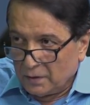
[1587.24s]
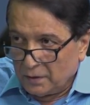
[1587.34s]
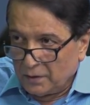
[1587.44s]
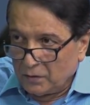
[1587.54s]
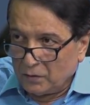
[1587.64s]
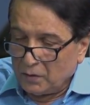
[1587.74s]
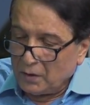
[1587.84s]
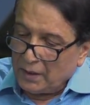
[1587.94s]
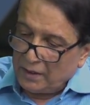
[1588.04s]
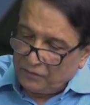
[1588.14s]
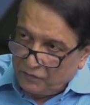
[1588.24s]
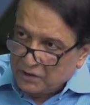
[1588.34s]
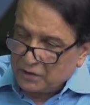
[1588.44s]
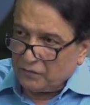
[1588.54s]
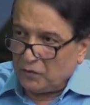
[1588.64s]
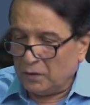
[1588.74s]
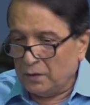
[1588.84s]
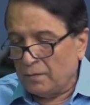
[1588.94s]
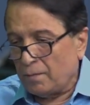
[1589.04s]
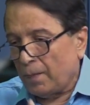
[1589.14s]
You know, first of
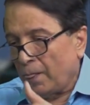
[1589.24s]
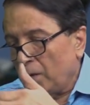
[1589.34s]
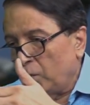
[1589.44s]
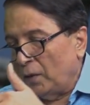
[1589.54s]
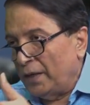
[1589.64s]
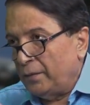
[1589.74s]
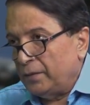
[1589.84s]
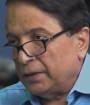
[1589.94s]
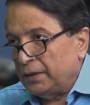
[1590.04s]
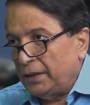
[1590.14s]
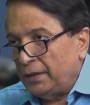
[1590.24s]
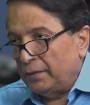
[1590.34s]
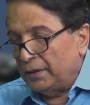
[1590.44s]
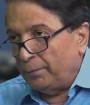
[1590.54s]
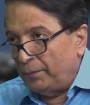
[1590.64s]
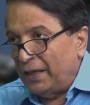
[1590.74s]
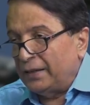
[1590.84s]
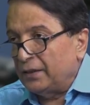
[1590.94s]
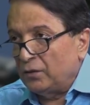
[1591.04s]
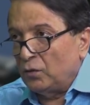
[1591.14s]
all, whenever the
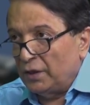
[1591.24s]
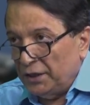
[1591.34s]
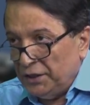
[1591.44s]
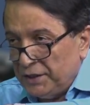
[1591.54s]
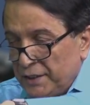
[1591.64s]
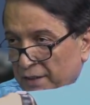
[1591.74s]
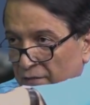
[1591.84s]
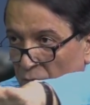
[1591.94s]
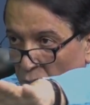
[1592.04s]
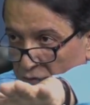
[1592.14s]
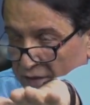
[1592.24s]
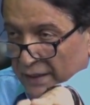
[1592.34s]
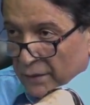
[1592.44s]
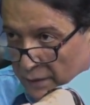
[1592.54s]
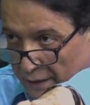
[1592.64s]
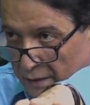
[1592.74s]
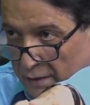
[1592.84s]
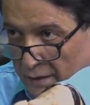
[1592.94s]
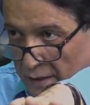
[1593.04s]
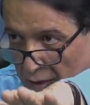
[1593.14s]
Belt and Road Initiative moves anywhere,
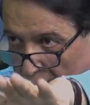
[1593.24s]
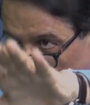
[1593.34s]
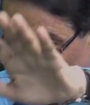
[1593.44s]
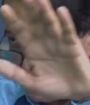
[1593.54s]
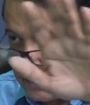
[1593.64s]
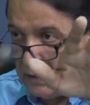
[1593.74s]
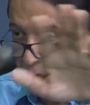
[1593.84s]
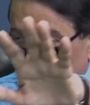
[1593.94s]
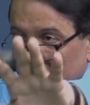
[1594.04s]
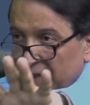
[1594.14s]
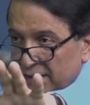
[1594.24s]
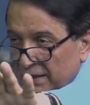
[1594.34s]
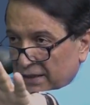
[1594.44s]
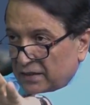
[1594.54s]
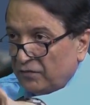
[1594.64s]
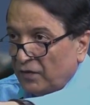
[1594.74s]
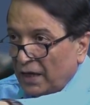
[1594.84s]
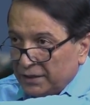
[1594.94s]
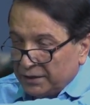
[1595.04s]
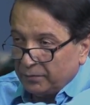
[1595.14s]
I mean, this CPEC is a
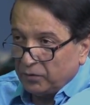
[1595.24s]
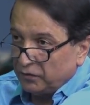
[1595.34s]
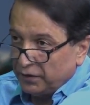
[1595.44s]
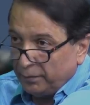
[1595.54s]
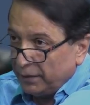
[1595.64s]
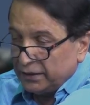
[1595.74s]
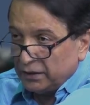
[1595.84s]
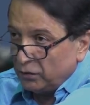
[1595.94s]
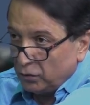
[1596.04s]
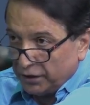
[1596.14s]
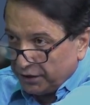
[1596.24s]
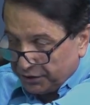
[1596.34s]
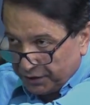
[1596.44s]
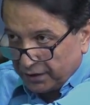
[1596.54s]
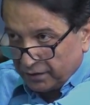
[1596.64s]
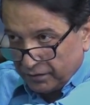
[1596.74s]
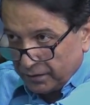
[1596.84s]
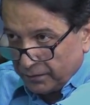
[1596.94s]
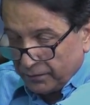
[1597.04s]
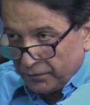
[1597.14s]
flagship of the Belt and Road Initiative.
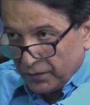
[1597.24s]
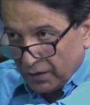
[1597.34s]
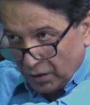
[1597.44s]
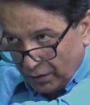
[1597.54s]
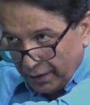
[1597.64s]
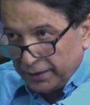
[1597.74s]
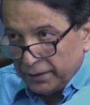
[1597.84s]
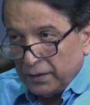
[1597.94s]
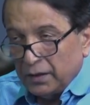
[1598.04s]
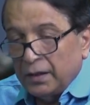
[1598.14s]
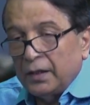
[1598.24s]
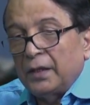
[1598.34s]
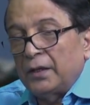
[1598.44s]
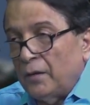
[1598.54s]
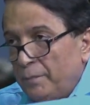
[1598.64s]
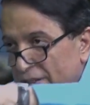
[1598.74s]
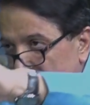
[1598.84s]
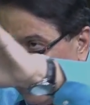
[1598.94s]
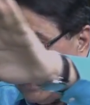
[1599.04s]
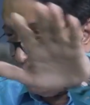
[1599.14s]
Correct. All right. Correct. Now,
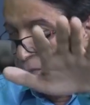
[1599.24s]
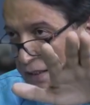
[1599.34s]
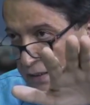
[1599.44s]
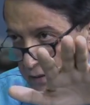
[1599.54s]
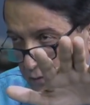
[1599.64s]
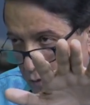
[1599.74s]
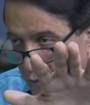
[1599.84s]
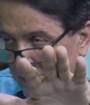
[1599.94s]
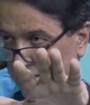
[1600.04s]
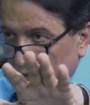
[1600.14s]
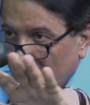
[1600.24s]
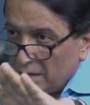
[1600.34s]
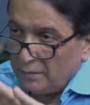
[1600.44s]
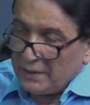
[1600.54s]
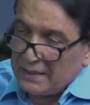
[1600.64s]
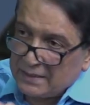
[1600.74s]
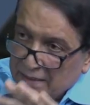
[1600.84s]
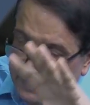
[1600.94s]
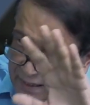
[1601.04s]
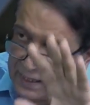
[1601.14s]
basically where they go is, that means
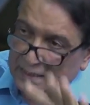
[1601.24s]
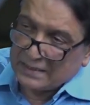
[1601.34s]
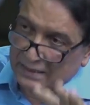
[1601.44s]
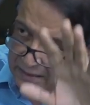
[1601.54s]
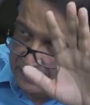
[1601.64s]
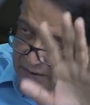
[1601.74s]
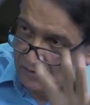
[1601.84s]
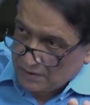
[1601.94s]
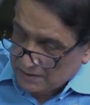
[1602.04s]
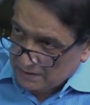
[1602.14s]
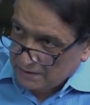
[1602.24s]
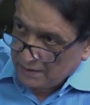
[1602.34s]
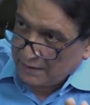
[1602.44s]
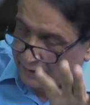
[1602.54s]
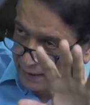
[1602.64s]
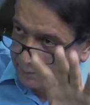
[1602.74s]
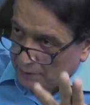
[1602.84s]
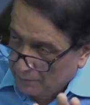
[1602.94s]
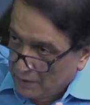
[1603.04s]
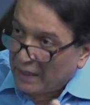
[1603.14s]
their asset interests, their
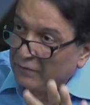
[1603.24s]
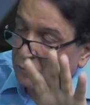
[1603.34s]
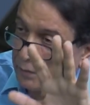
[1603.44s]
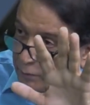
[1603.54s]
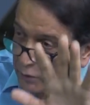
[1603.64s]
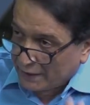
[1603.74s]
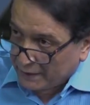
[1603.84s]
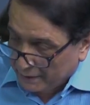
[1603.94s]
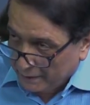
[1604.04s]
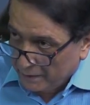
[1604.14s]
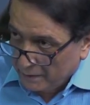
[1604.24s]
people have to be protected.